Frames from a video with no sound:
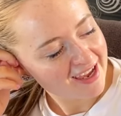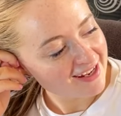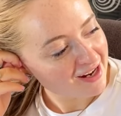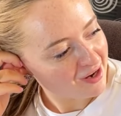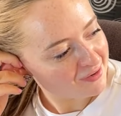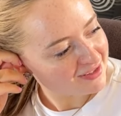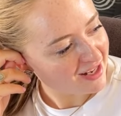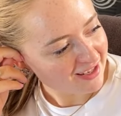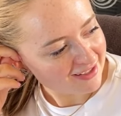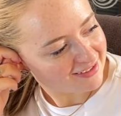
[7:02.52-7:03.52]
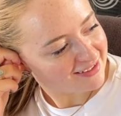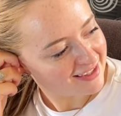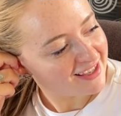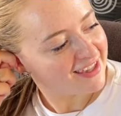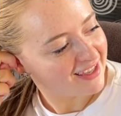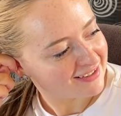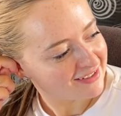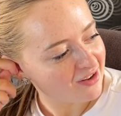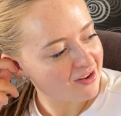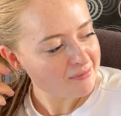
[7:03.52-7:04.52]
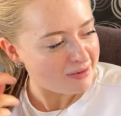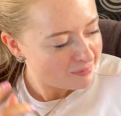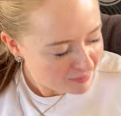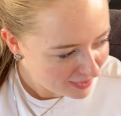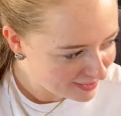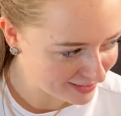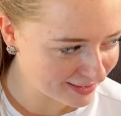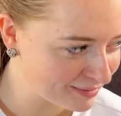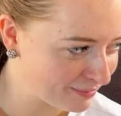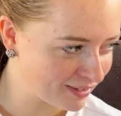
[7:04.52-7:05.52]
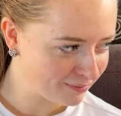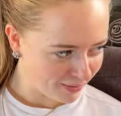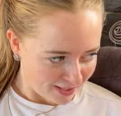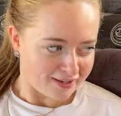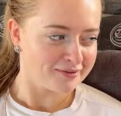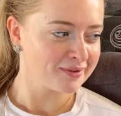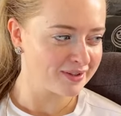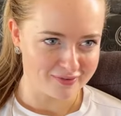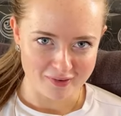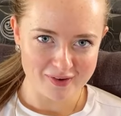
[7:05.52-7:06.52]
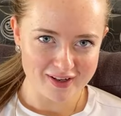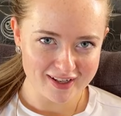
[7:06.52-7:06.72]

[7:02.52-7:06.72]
And I was like thinking, I must be like six months pregnant with Noah.